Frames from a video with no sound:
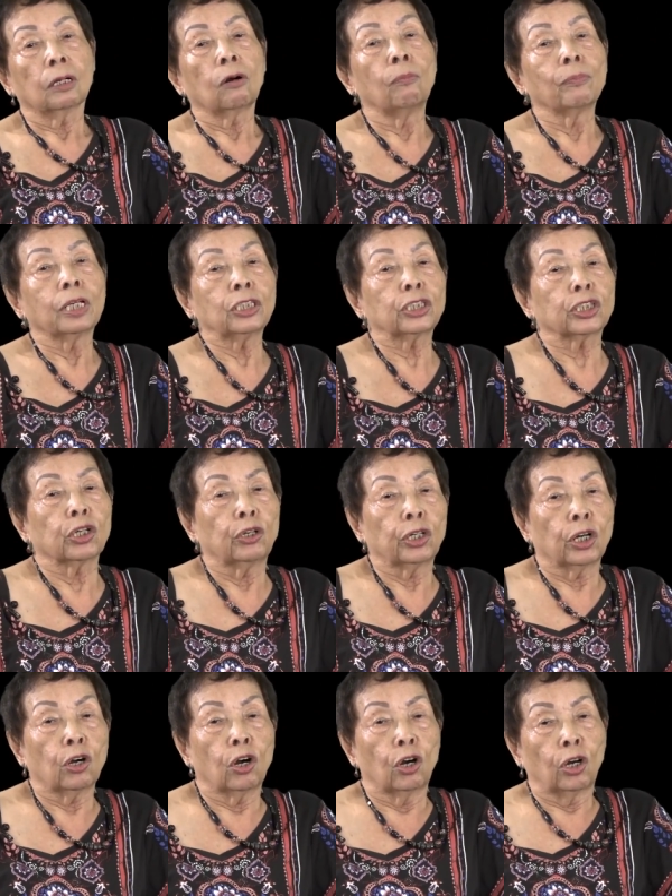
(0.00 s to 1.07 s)

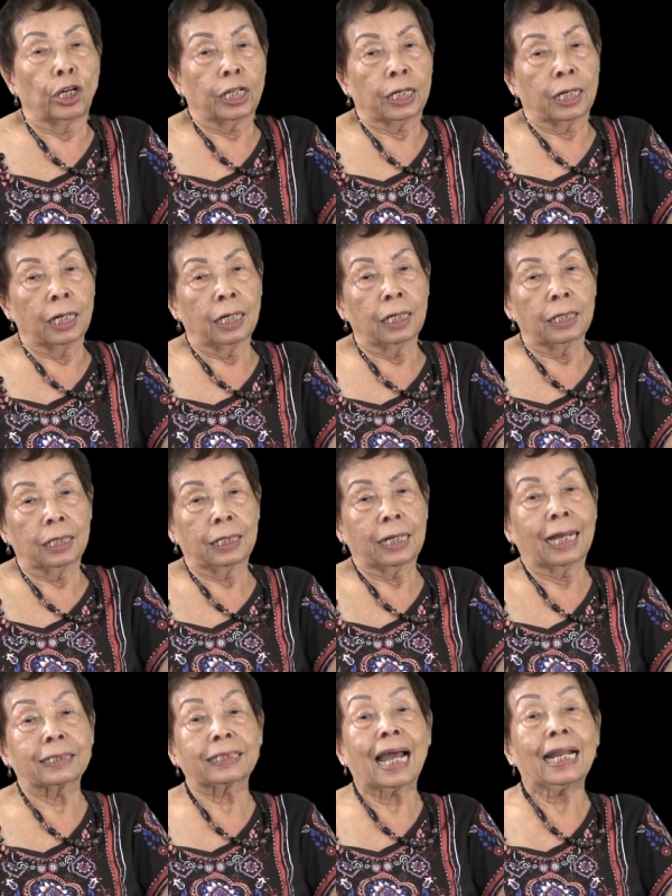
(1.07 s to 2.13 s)
Commission on
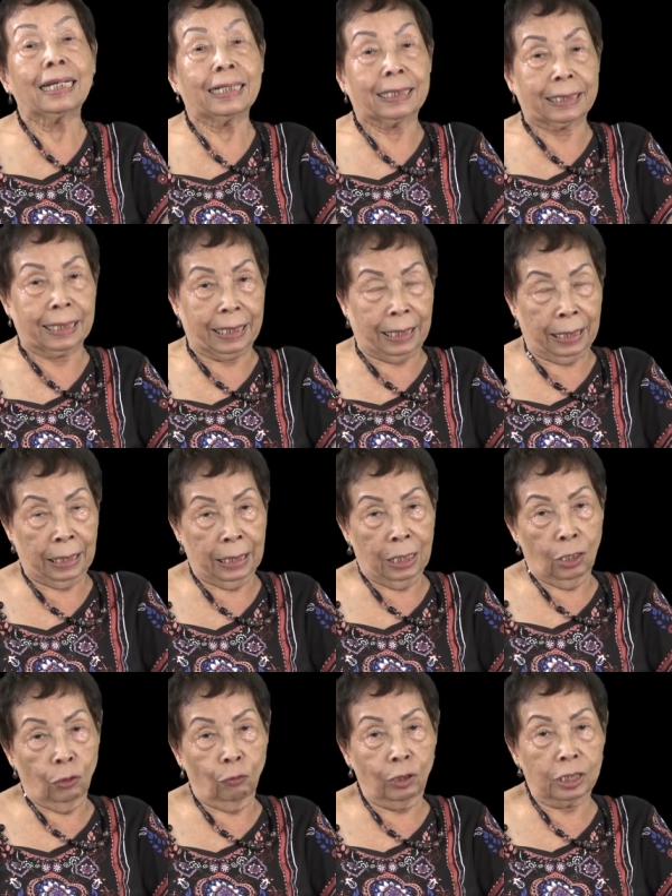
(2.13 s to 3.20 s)
Natality,
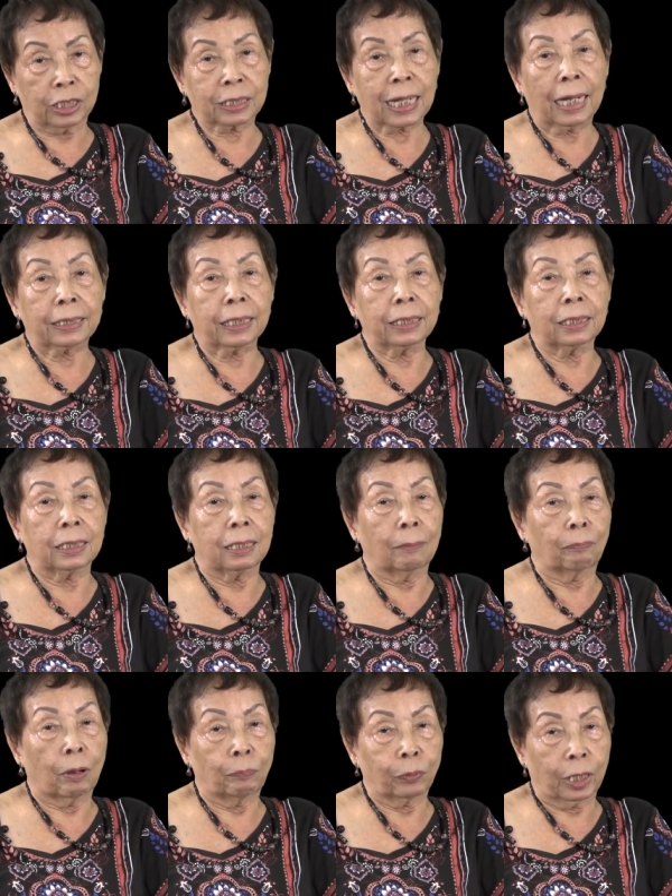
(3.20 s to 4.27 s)
which studied
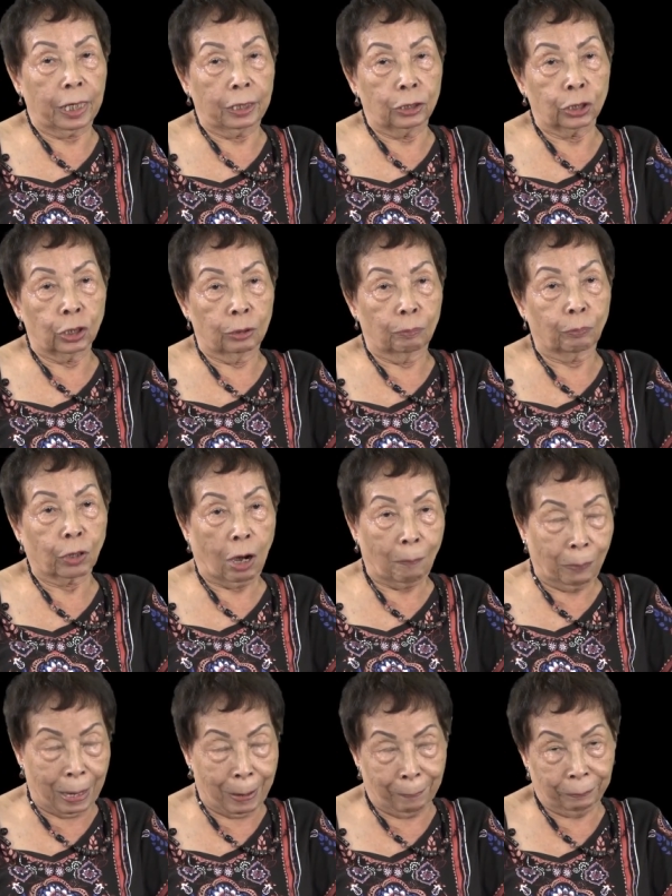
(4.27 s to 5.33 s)
the population
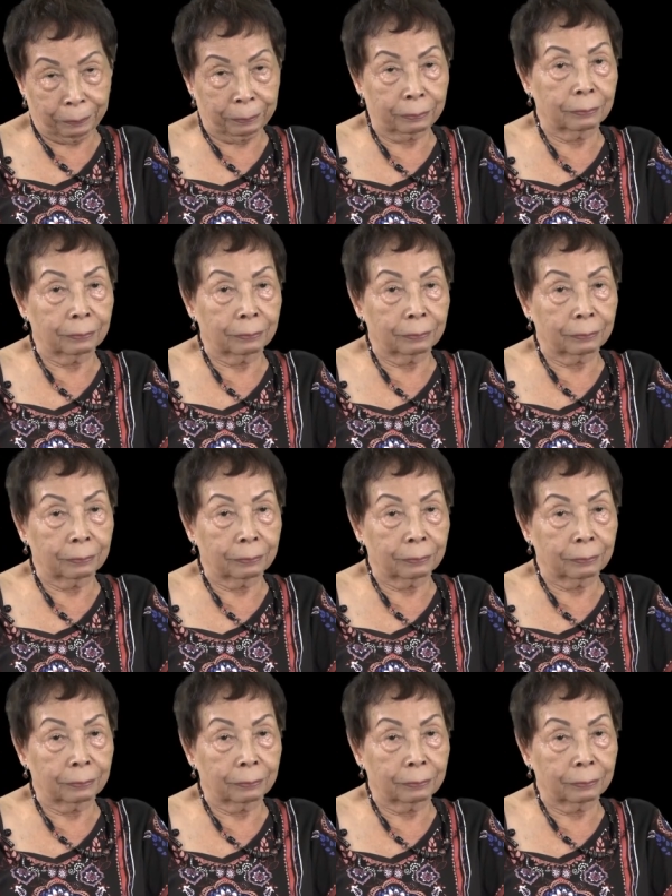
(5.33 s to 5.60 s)
problem.